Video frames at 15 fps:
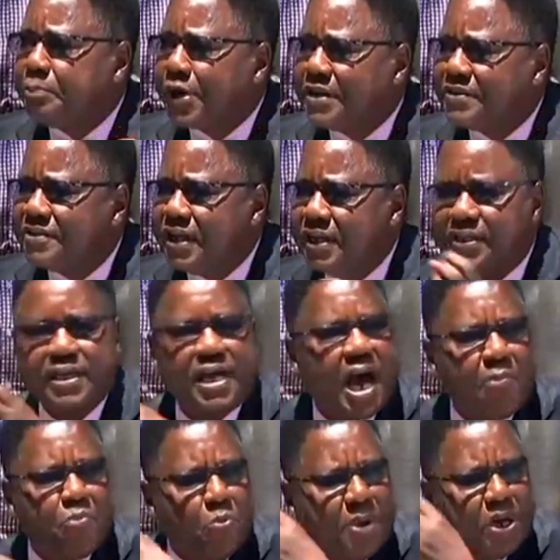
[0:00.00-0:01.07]
president,
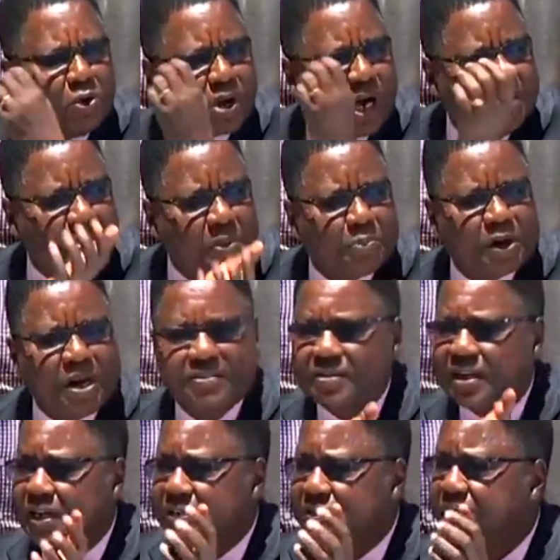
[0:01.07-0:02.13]
a Mumero can be
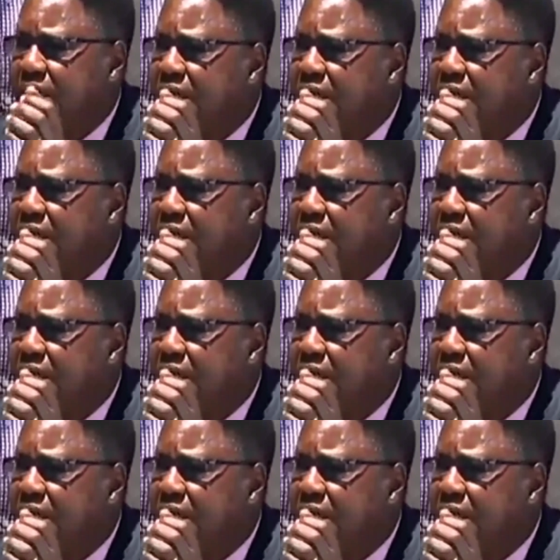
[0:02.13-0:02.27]
president,